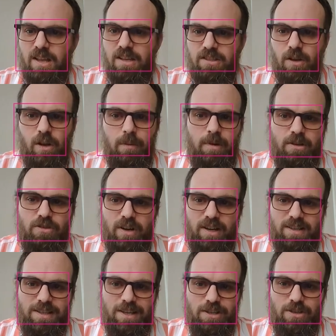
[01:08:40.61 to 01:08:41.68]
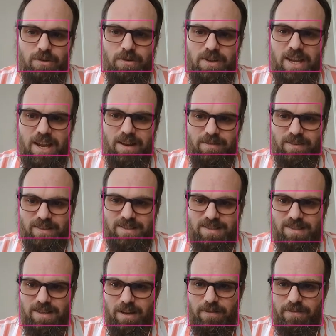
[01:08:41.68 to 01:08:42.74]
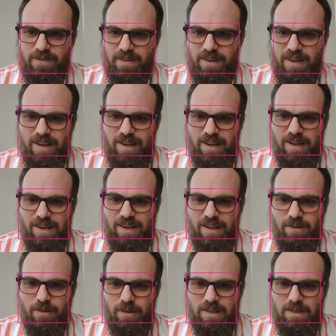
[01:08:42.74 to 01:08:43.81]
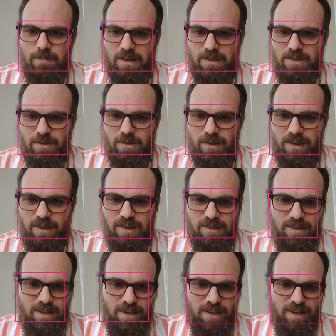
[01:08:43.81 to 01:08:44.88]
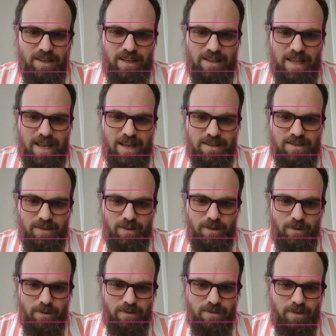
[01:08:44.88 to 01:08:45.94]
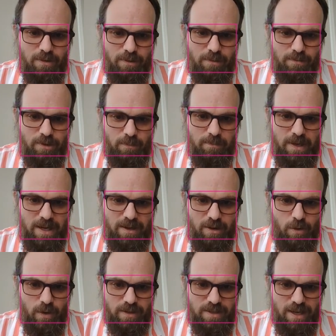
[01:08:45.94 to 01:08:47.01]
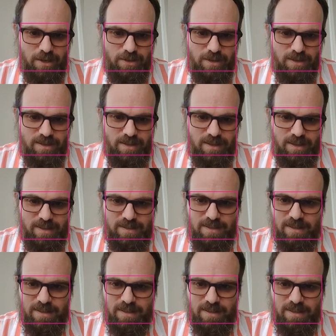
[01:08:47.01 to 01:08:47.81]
So I'm not trying to teach you Canvas stuff, and I don't expect you to get that. So don't pay no attention to this.